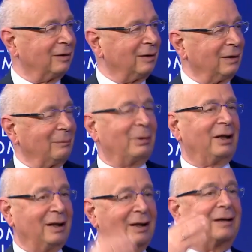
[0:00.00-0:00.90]
well,
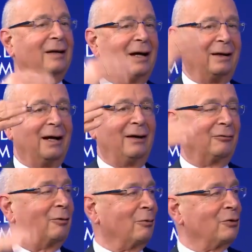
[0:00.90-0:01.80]
as Klaus
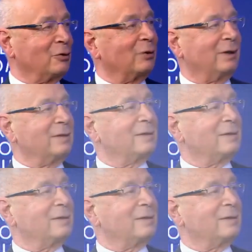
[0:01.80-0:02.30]
Schwab talked about, the